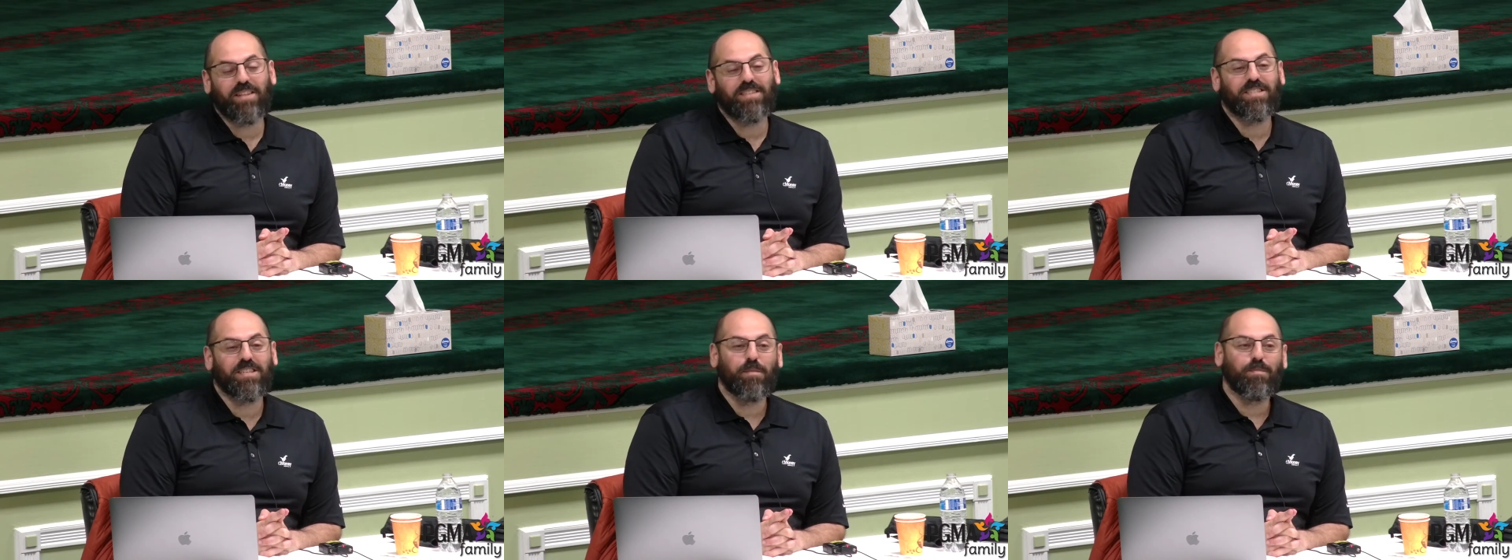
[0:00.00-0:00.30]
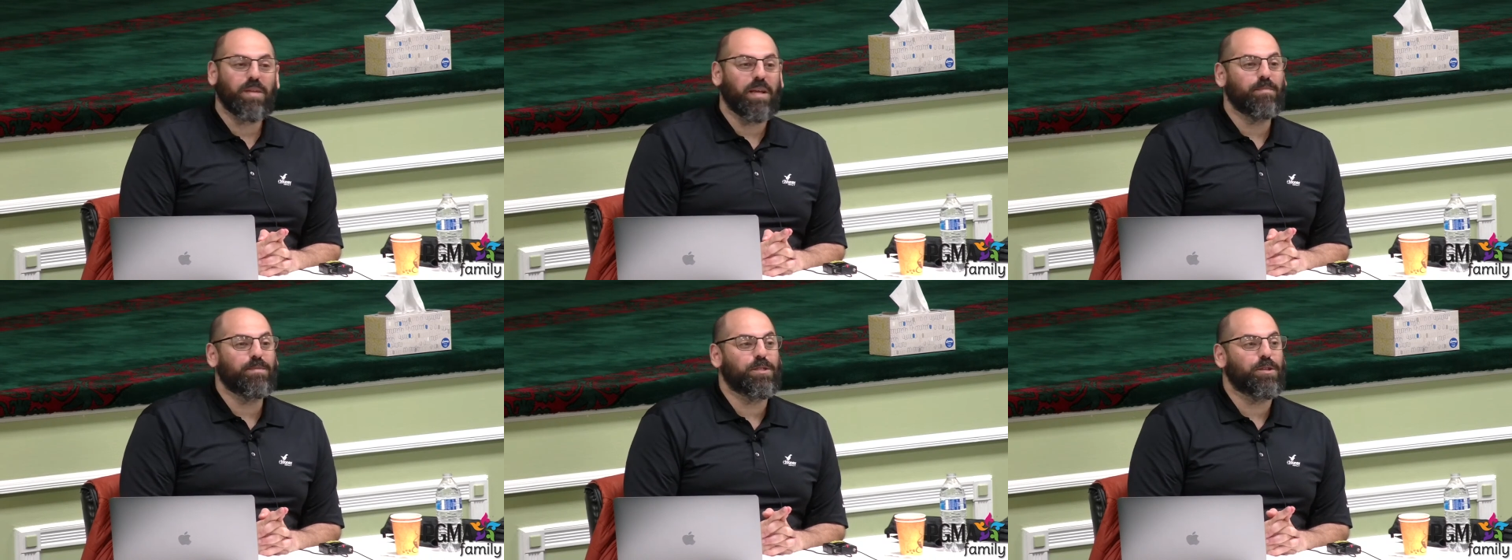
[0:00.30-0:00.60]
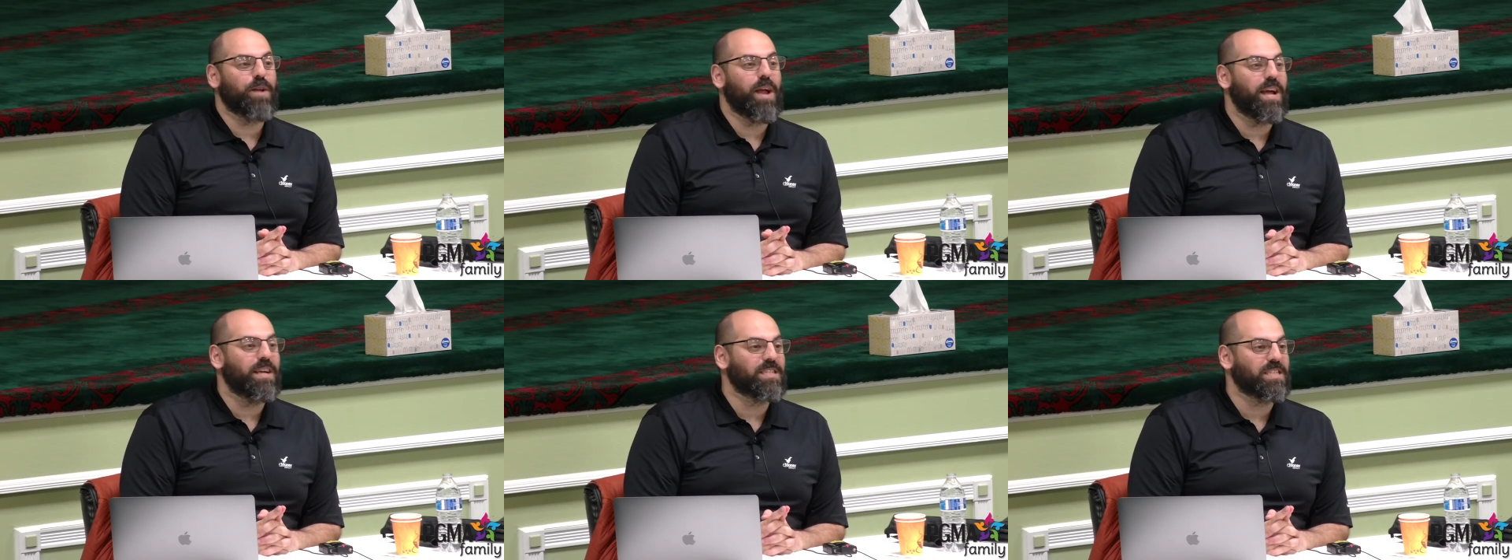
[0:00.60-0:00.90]
sometimes they're
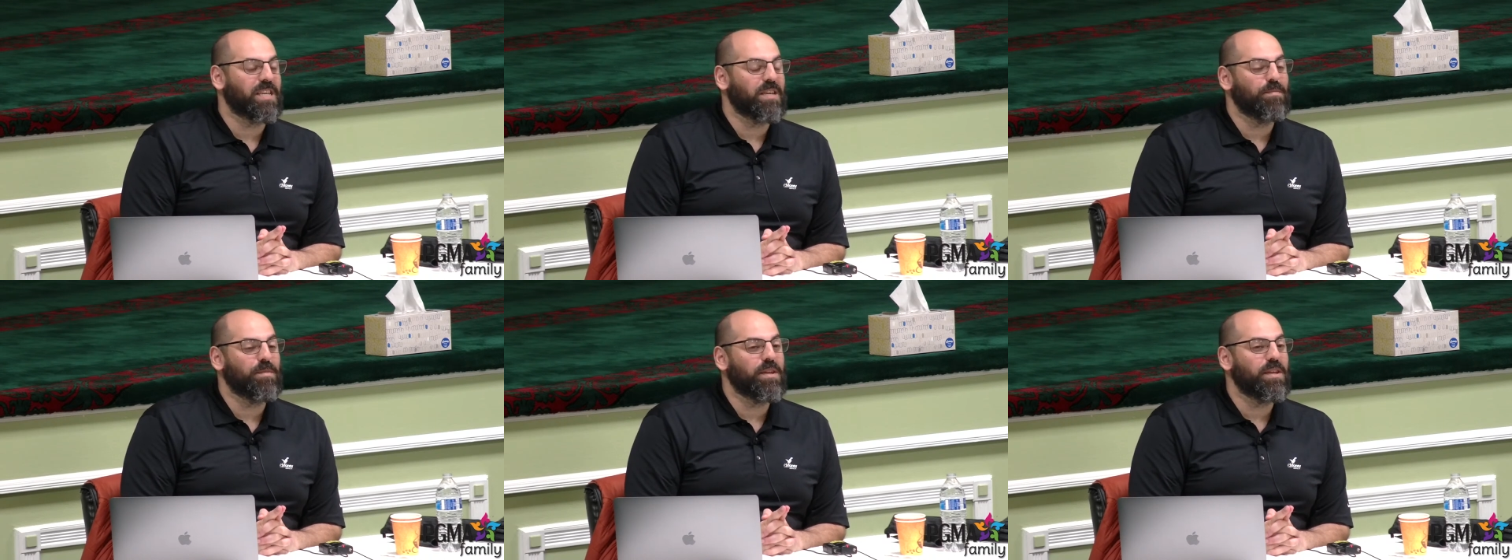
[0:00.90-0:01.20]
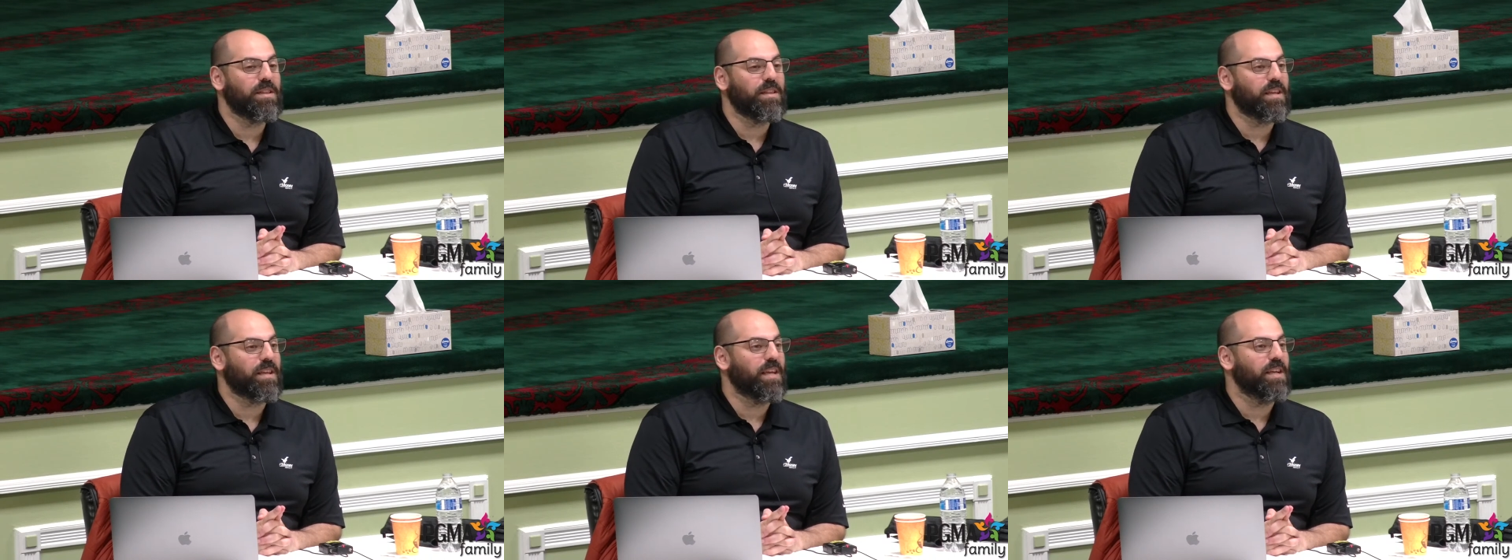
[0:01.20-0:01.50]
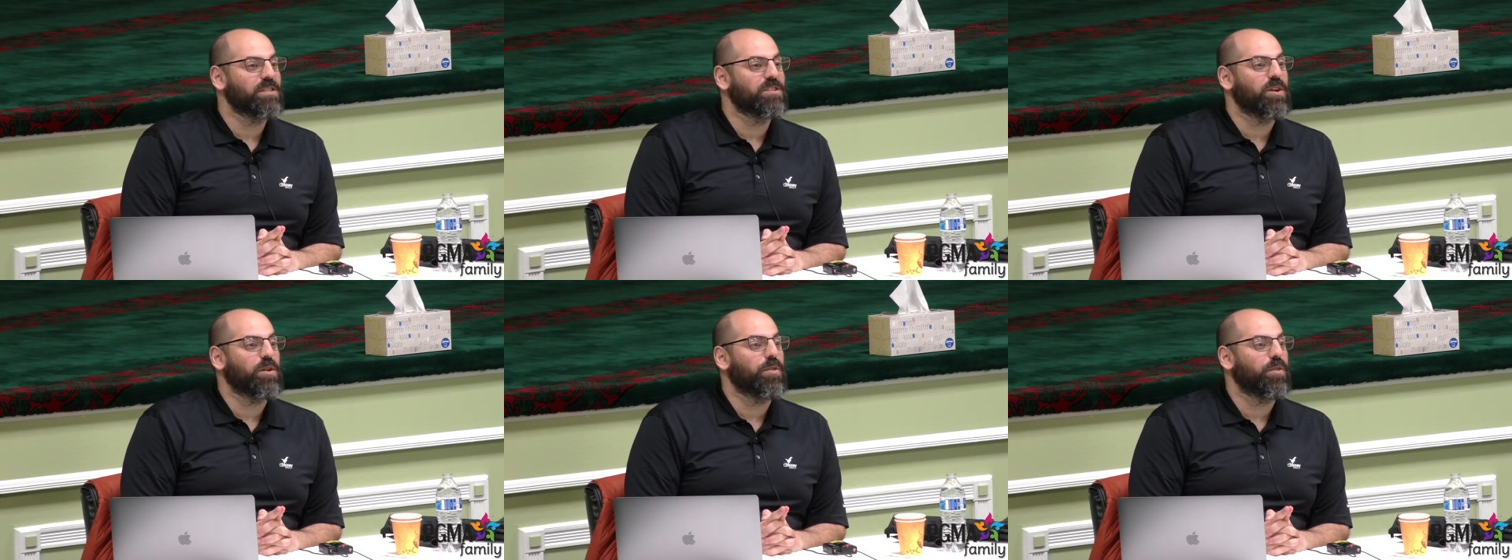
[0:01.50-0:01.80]
asking me and the
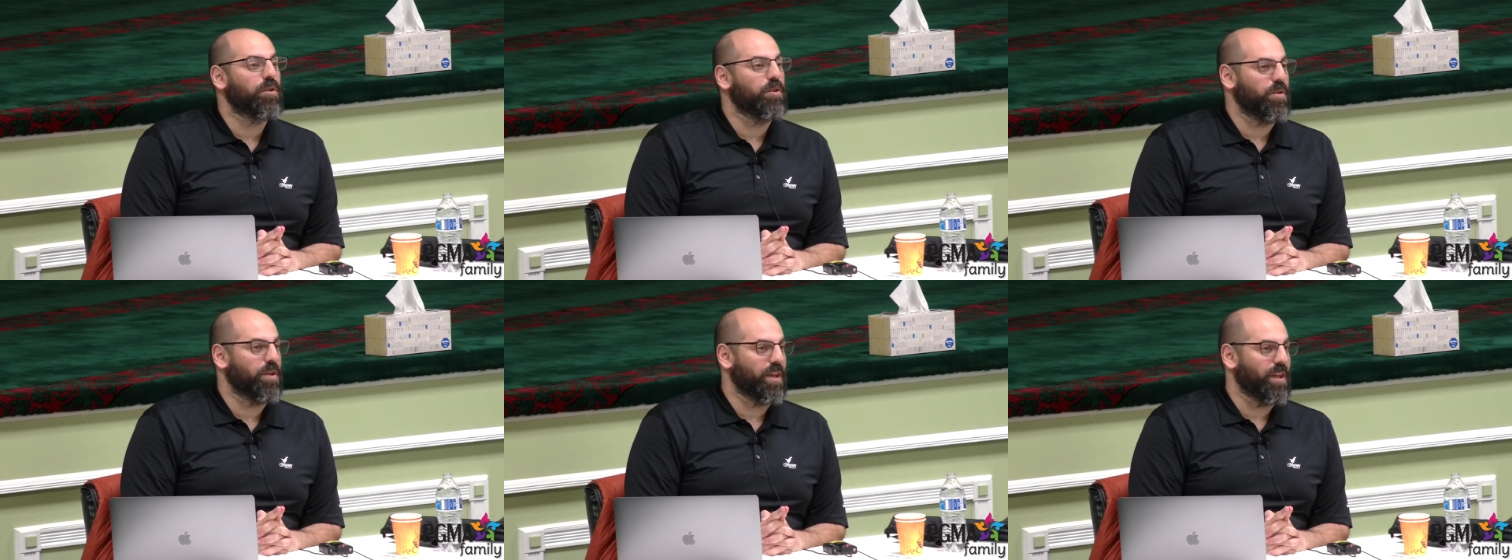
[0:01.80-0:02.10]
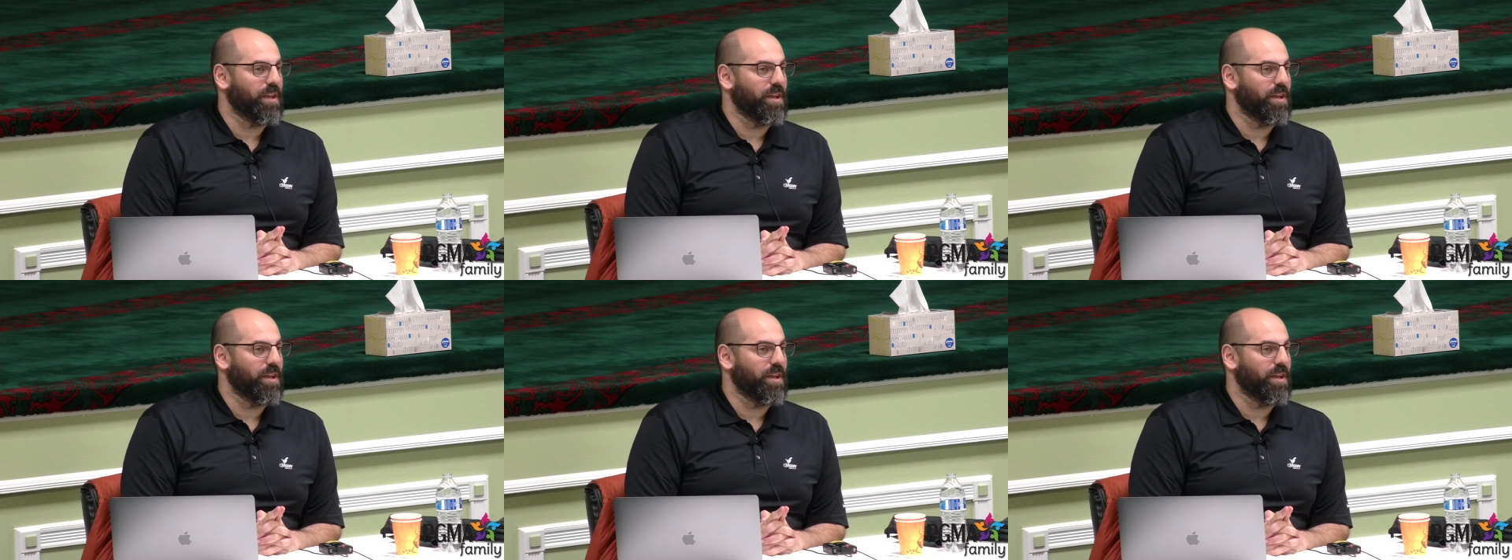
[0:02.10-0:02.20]
kids are 30.